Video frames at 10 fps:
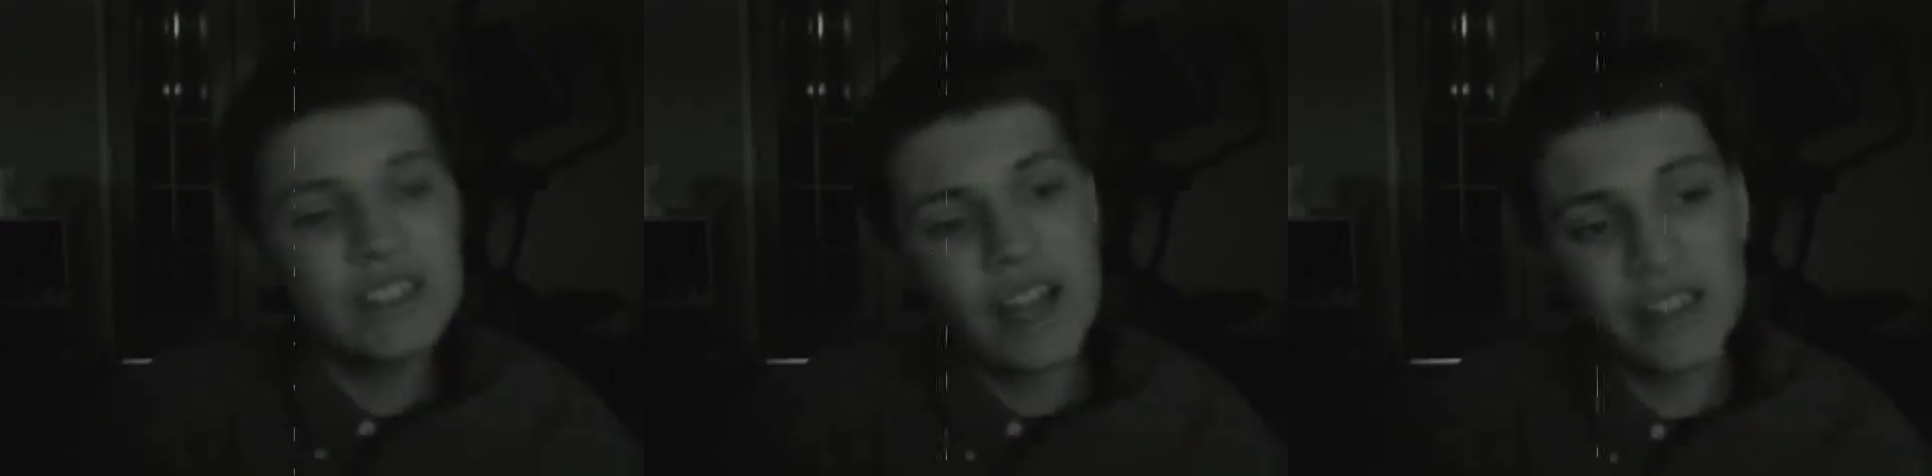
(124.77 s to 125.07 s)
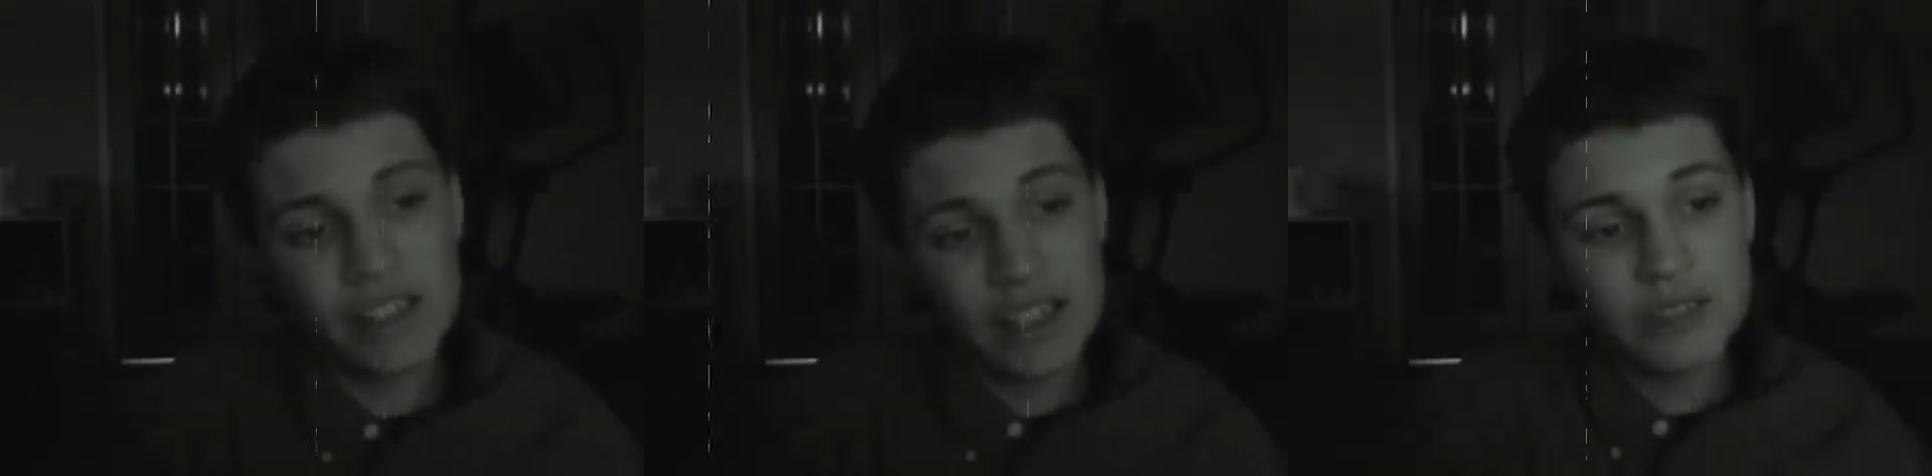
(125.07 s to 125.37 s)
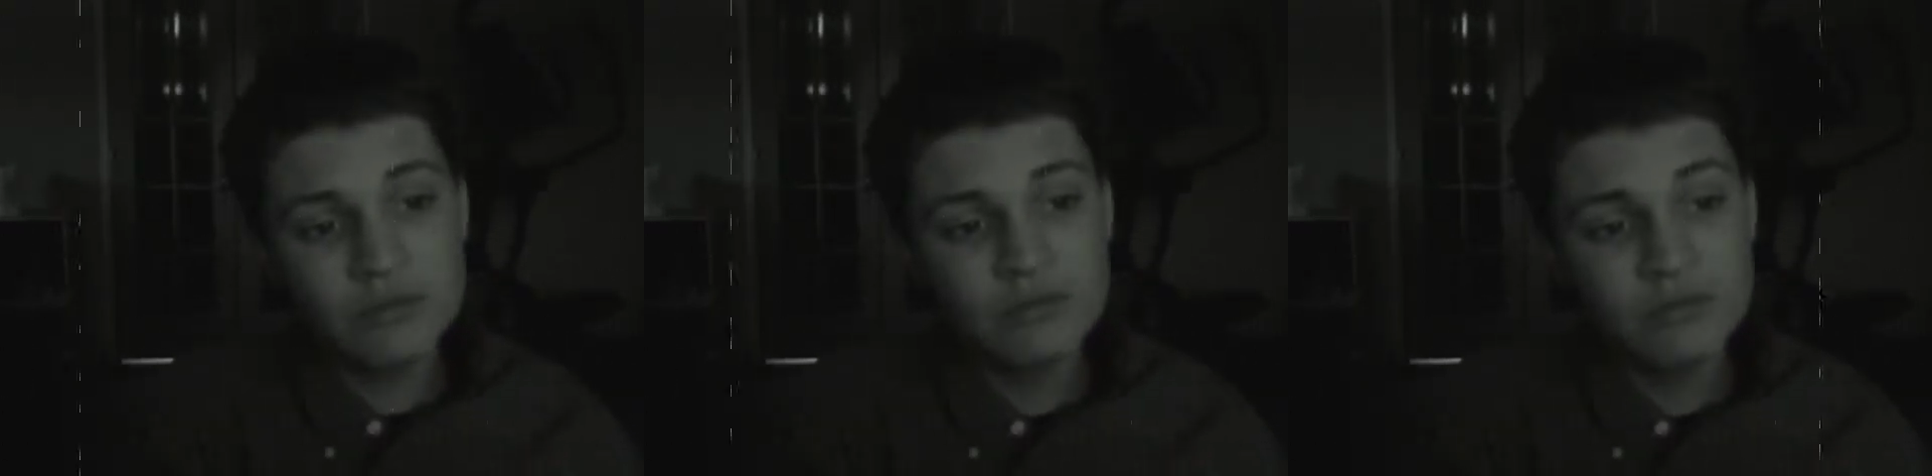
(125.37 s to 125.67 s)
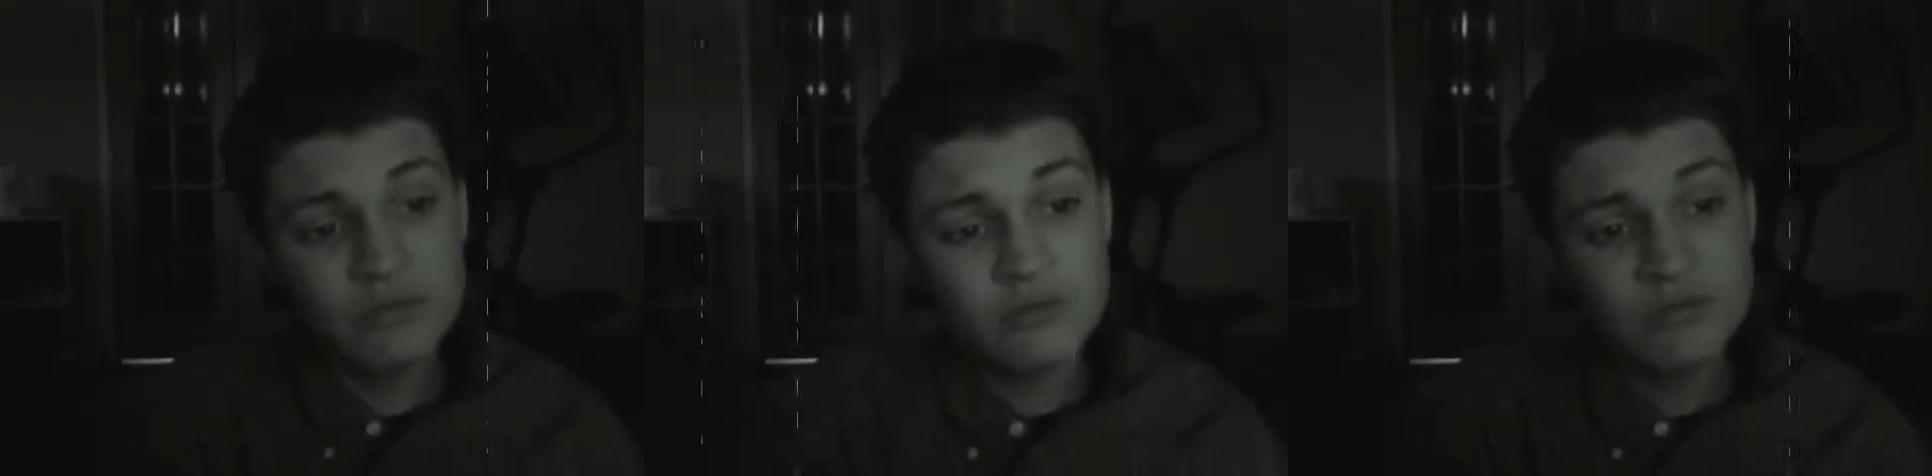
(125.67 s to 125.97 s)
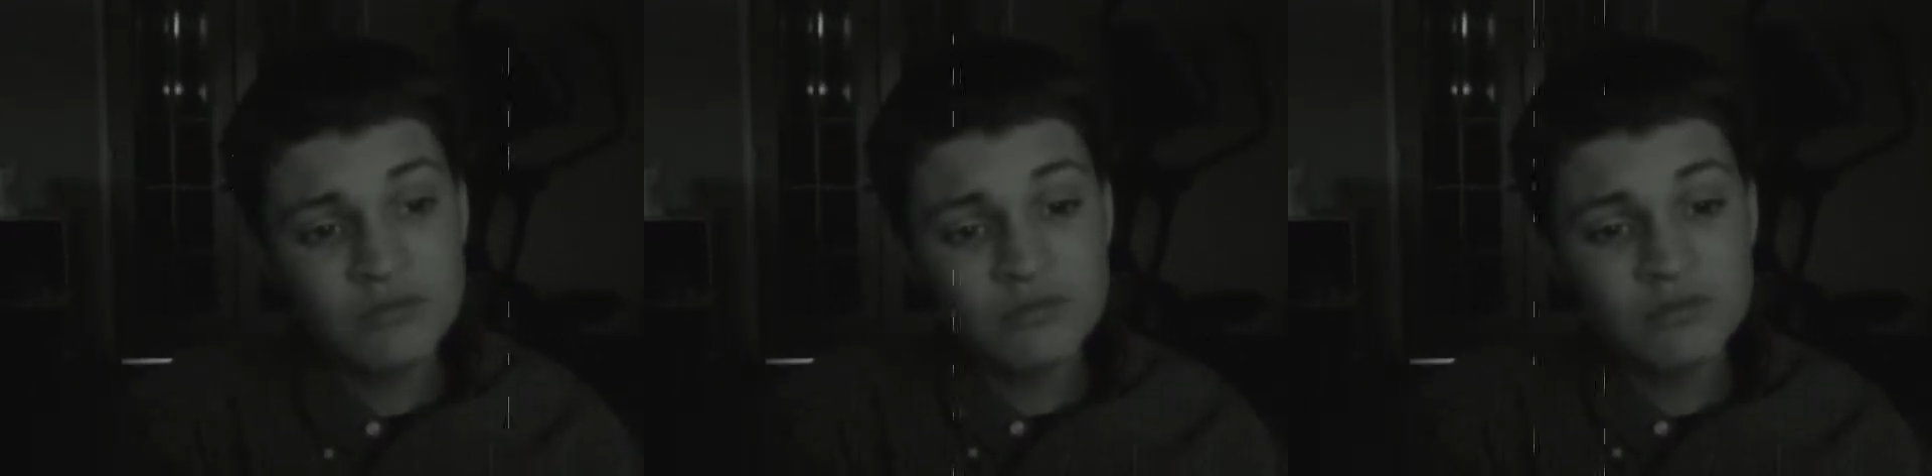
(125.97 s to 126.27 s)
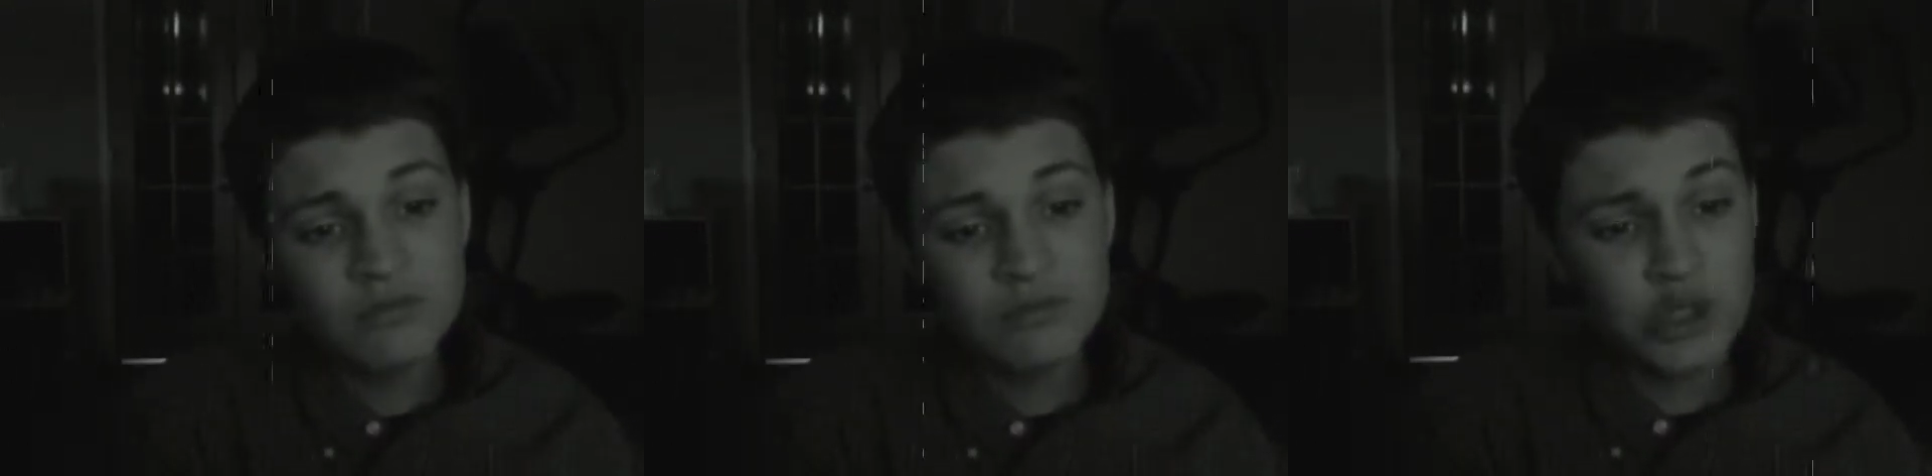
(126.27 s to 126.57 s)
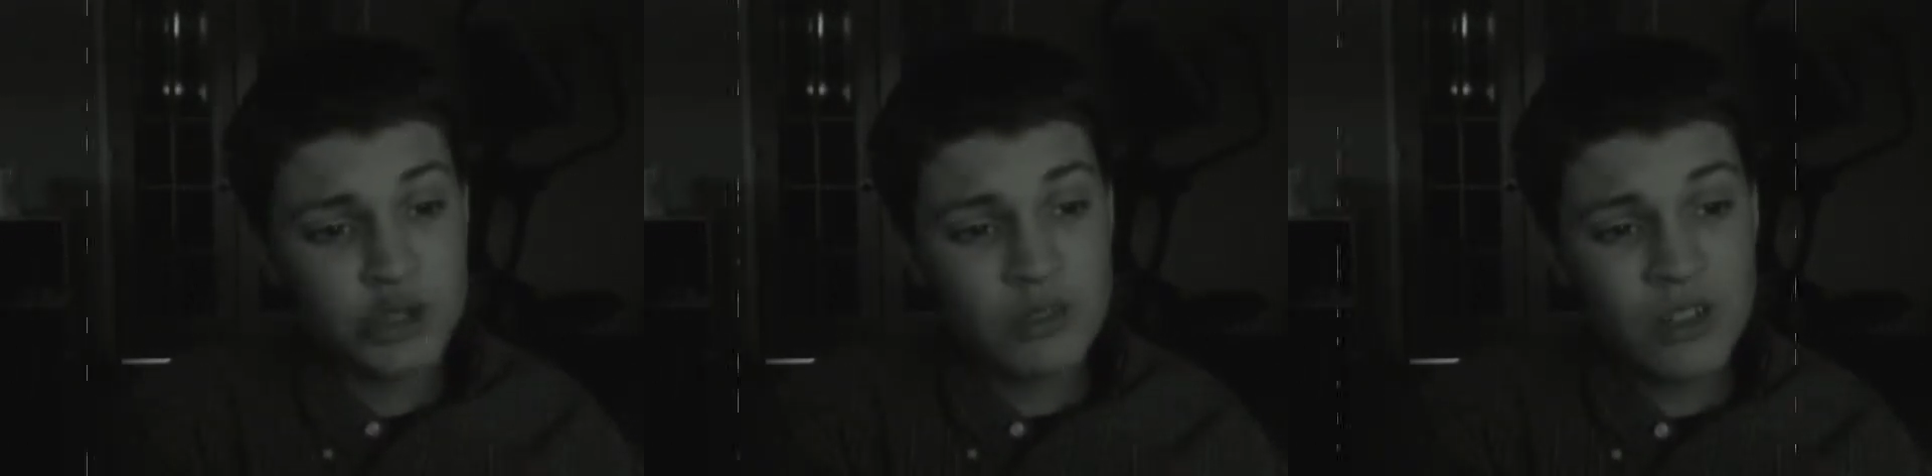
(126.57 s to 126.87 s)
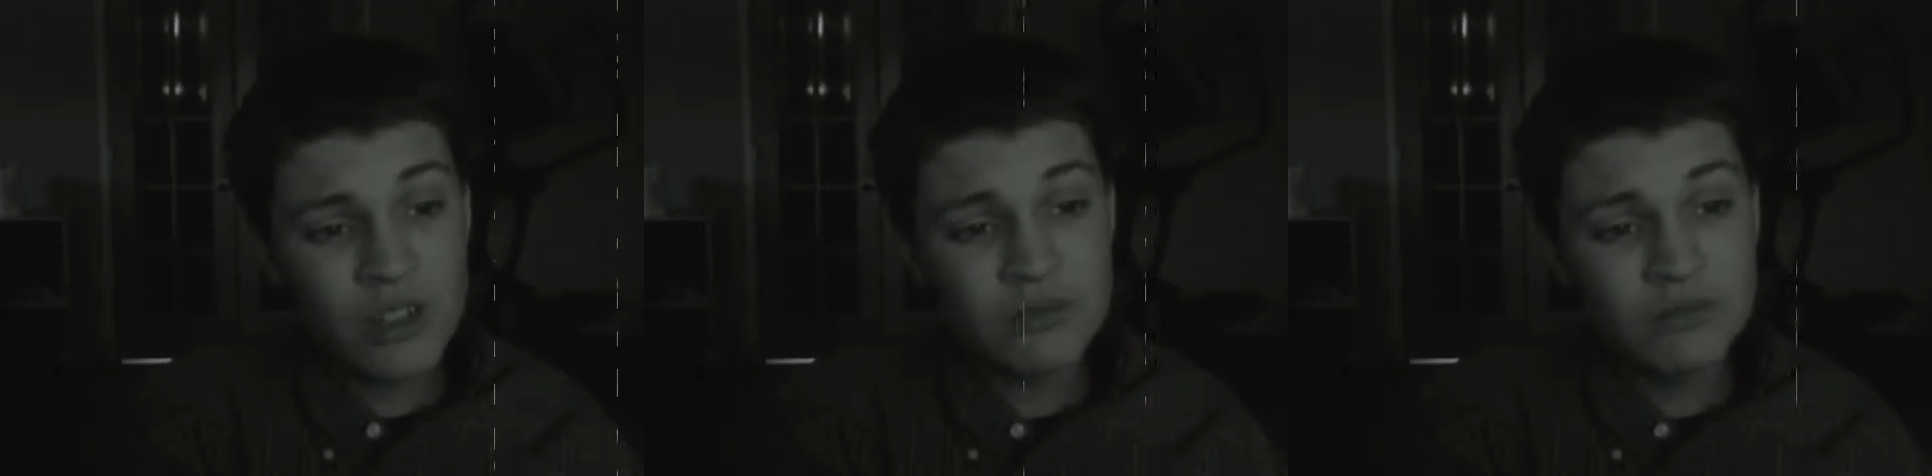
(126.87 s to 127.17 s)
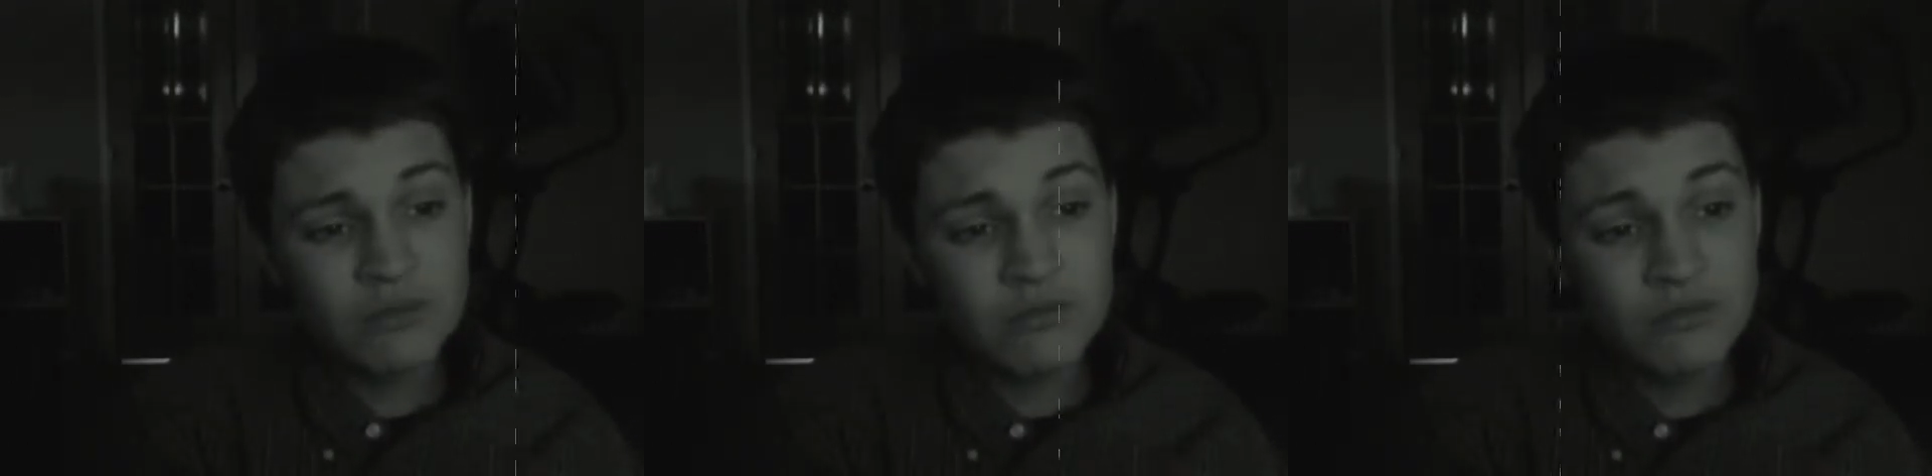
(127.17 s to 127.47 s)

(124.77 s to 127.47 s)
Kentucky. Do you know?